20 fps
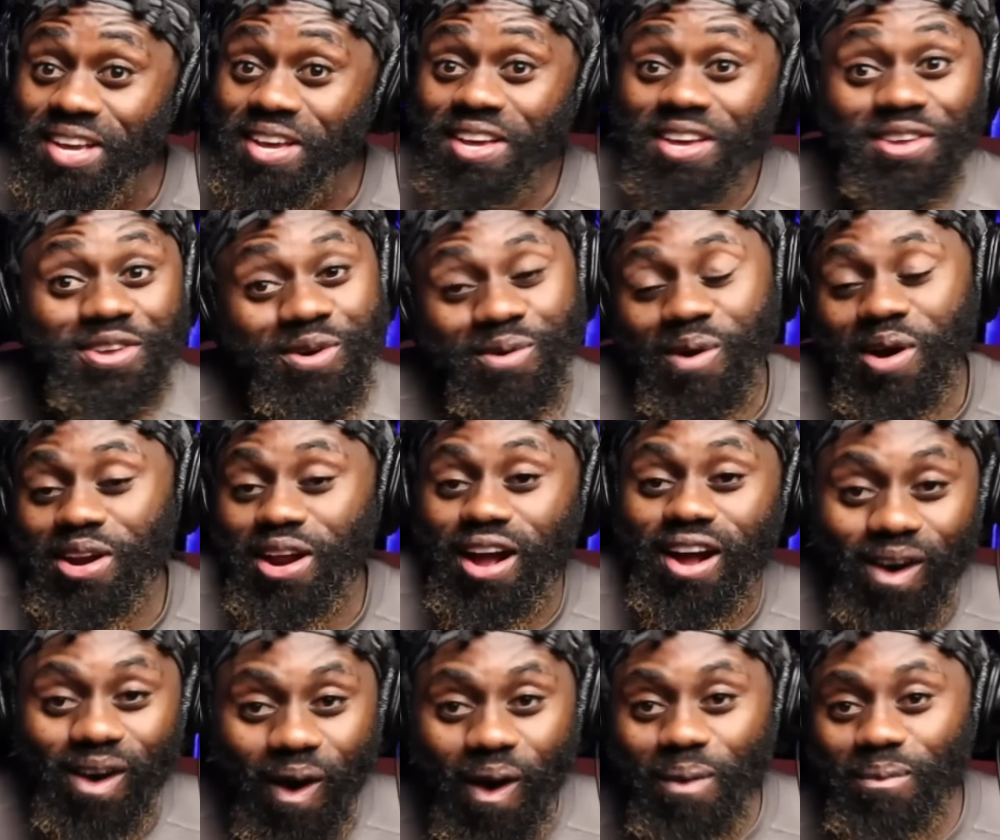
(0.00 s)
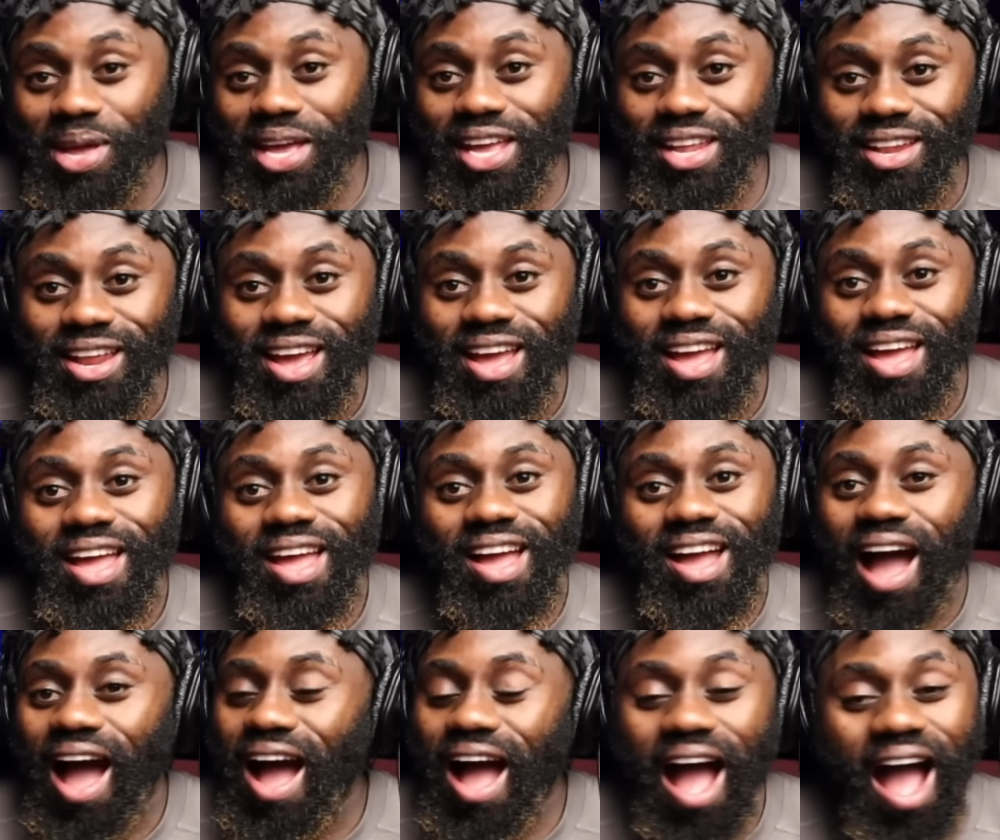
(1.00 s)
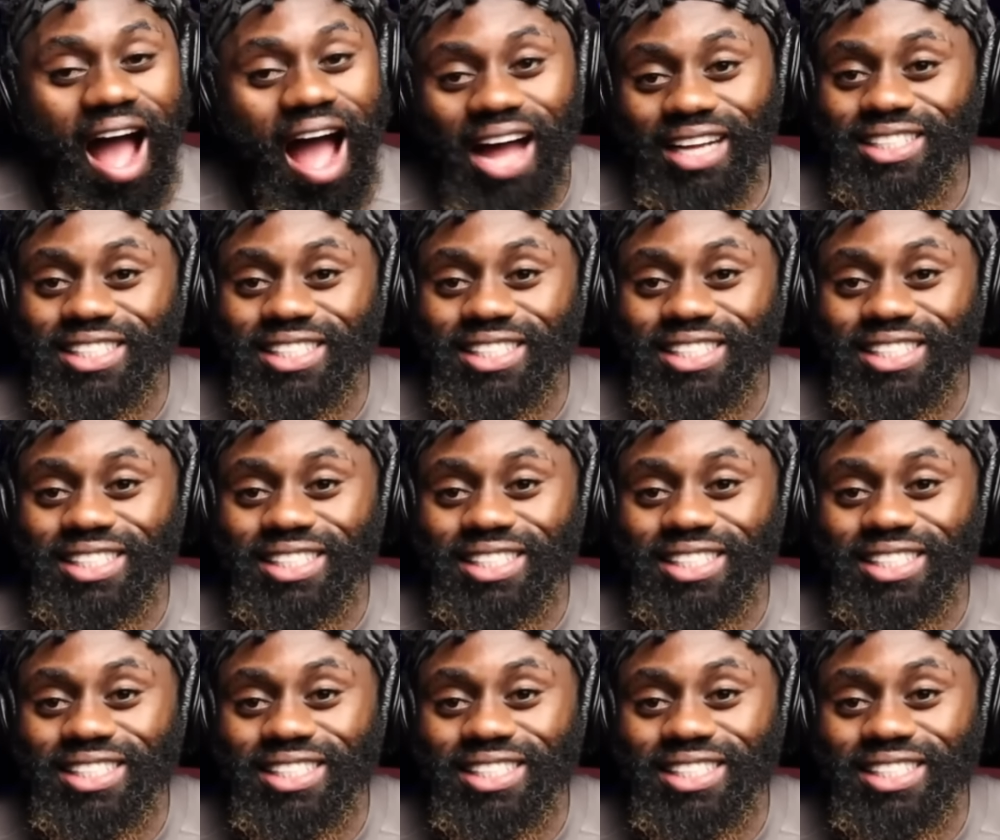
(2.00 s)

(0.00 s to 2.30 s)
You want to come in and